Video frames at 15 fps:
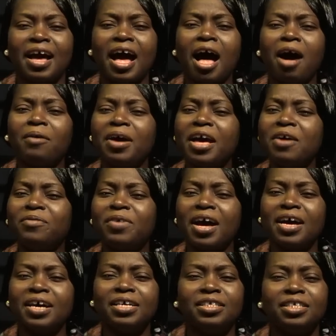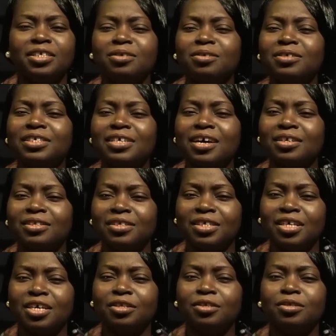However, he did not
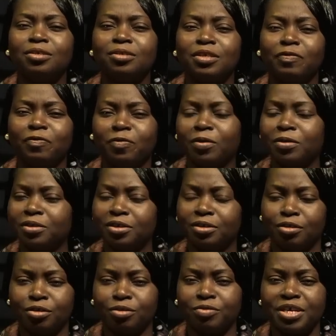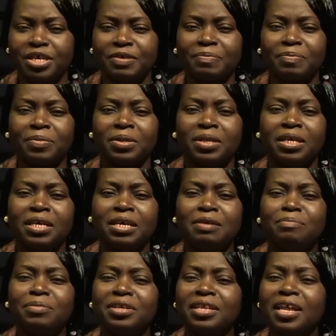attain to the first three.
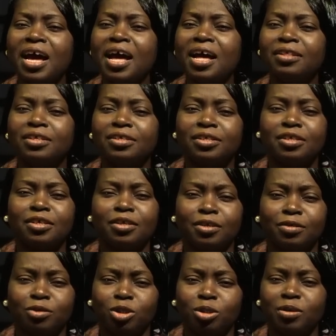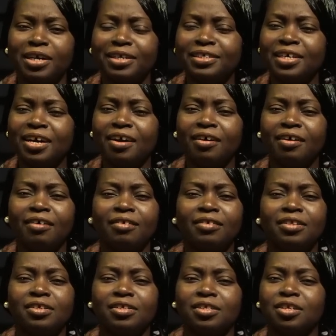Benaiah, the son of Joiada,
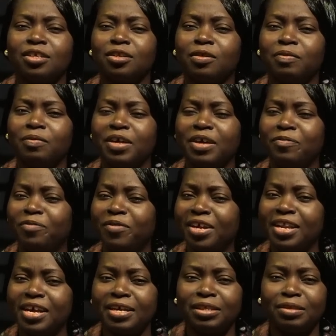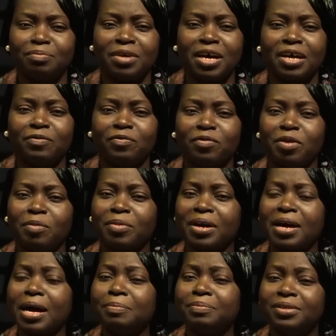the son of a valiant man from
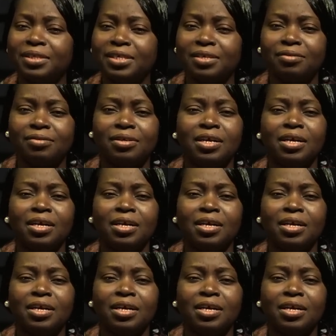Kabzeel,